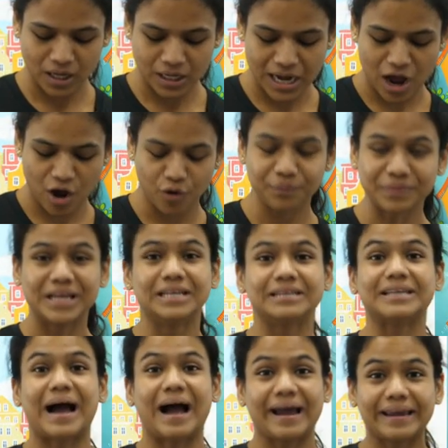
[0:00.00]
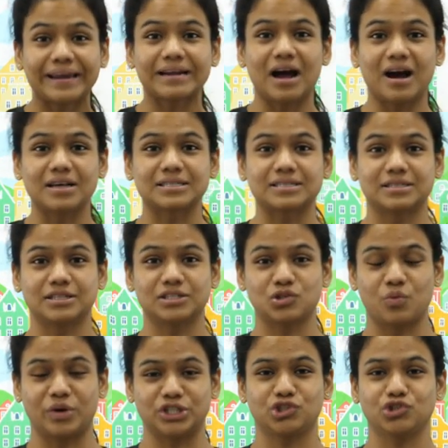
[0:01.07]
now i get asked this
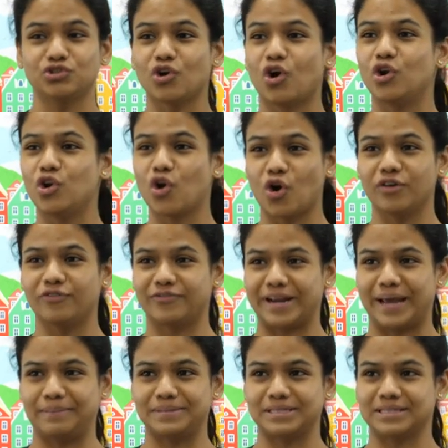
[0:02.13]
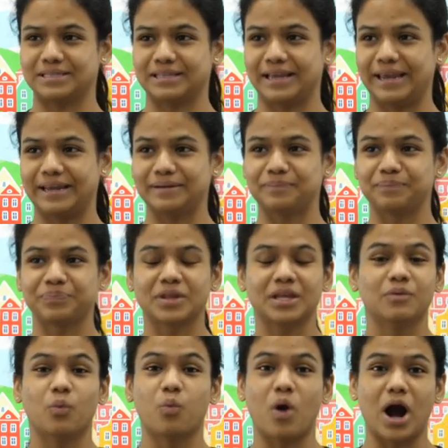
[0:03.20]
question a lot of times right
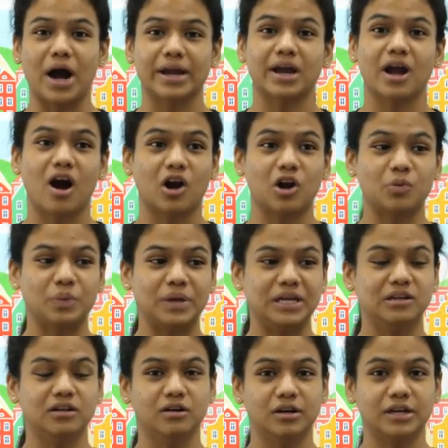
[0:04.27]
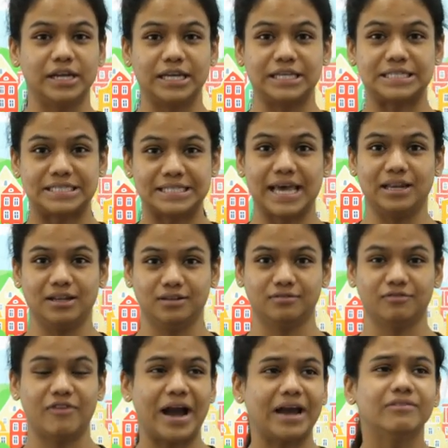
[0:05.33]
why are we learning cell?
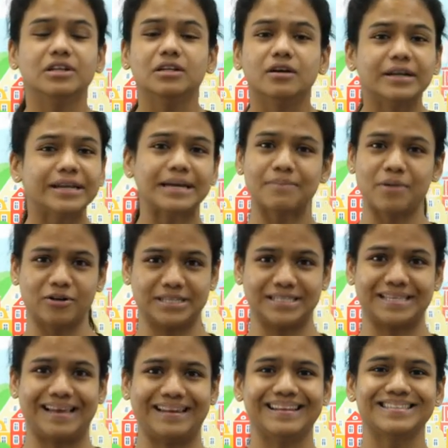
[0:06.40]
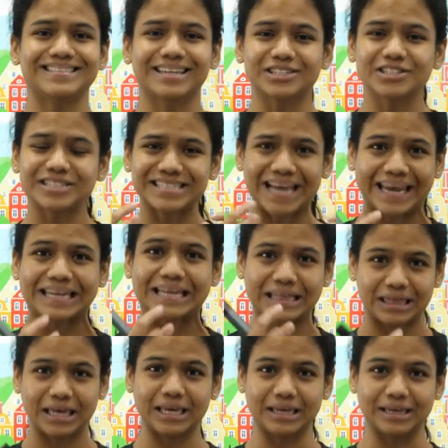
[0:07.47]
Why are we learning about cell? It's such a tiny
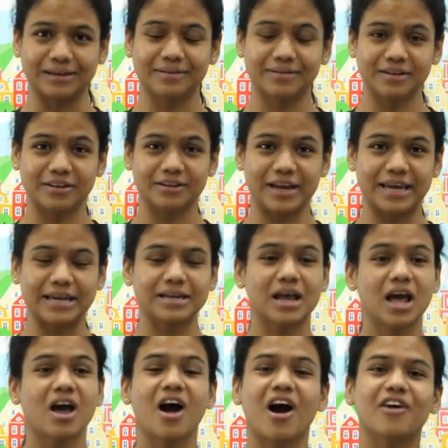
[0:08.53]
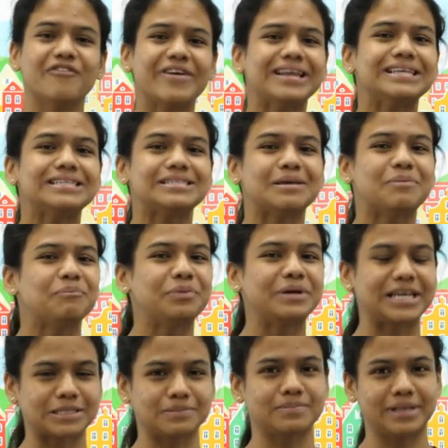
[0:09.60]
thing, right? A very simple
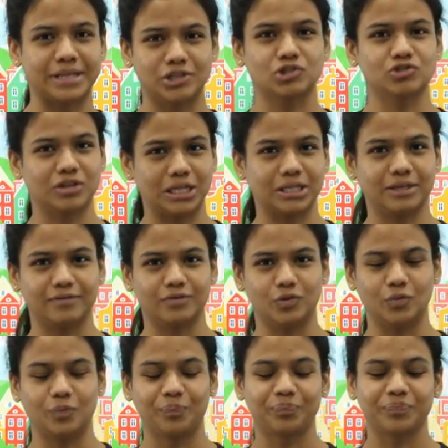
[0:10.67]
explanation I'll give you.